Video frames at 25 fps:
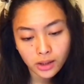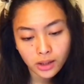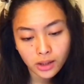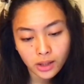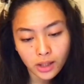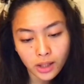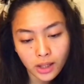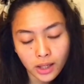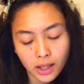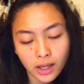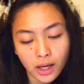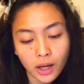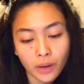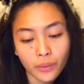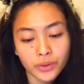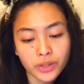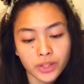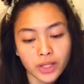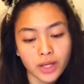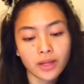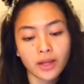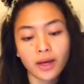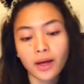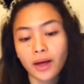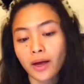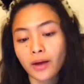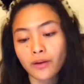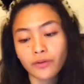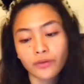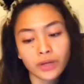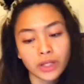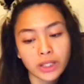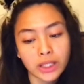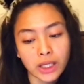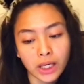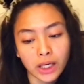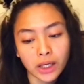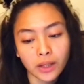And I would take that every
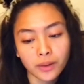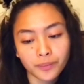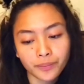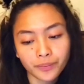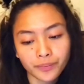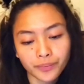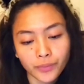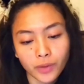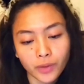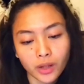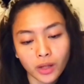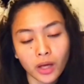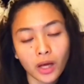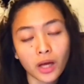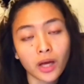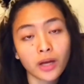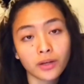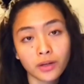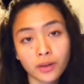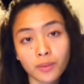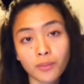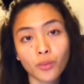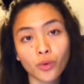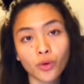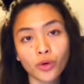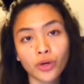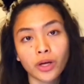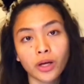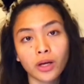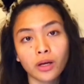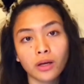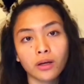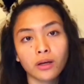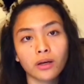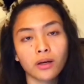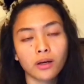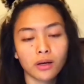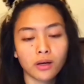day in the
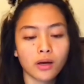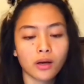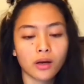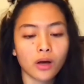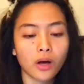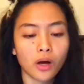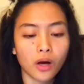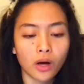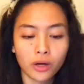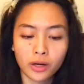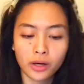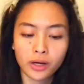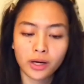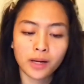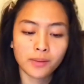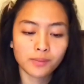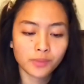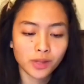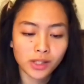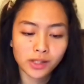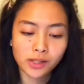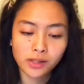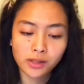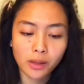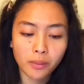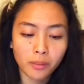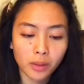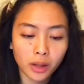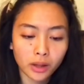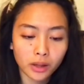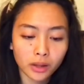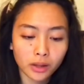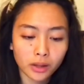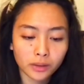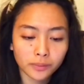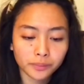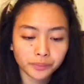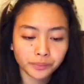morning on an empty
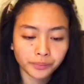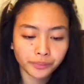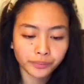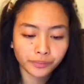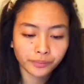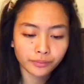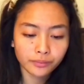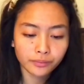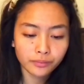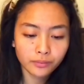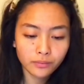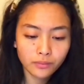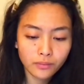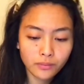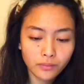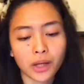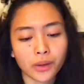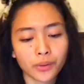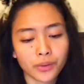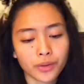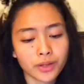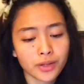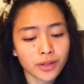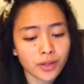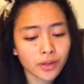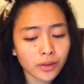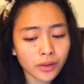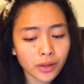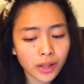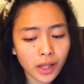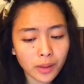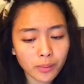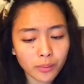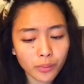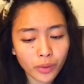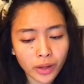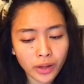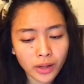stomach. I would still
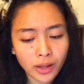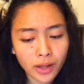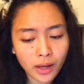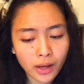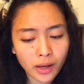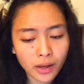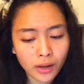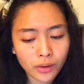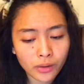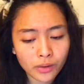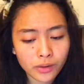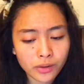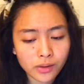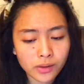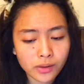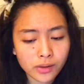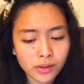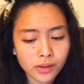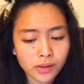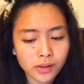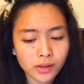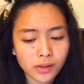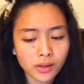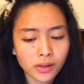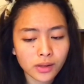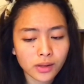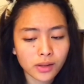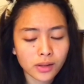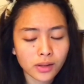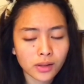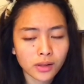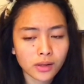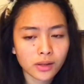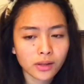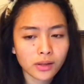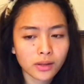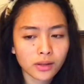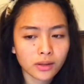get breakouts,
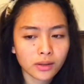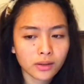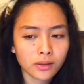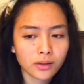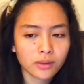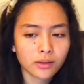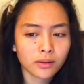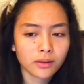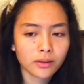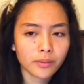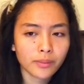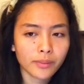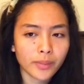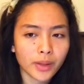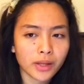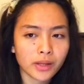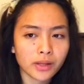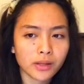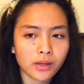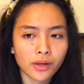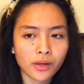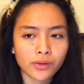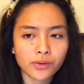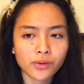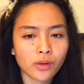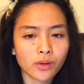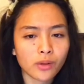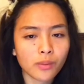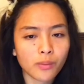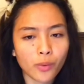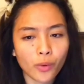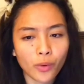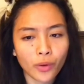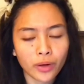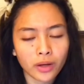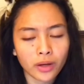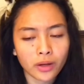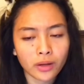but not to the
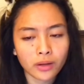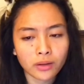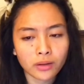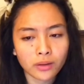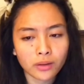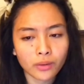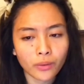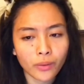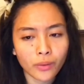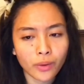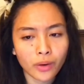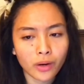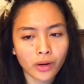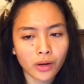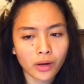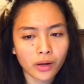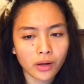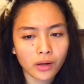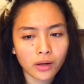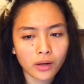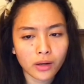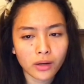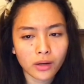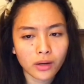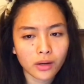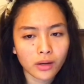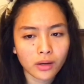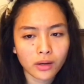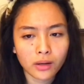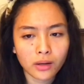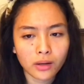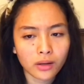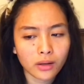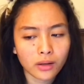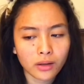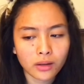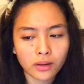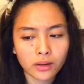point where
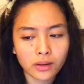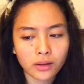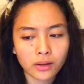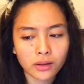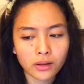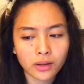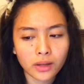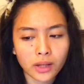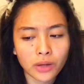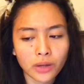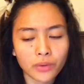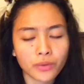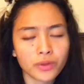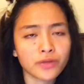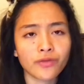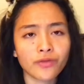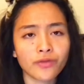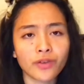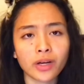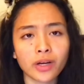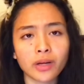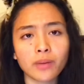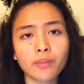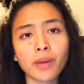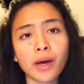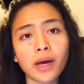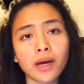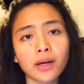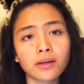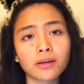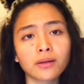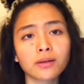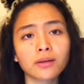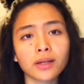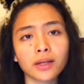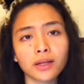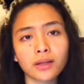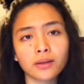it was very bad
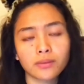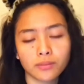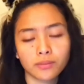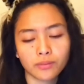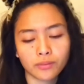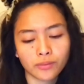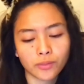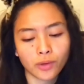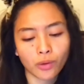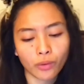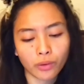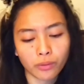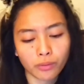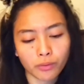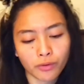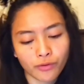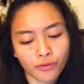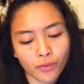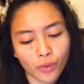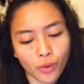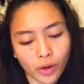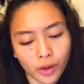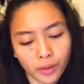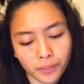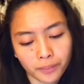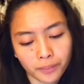like the one before.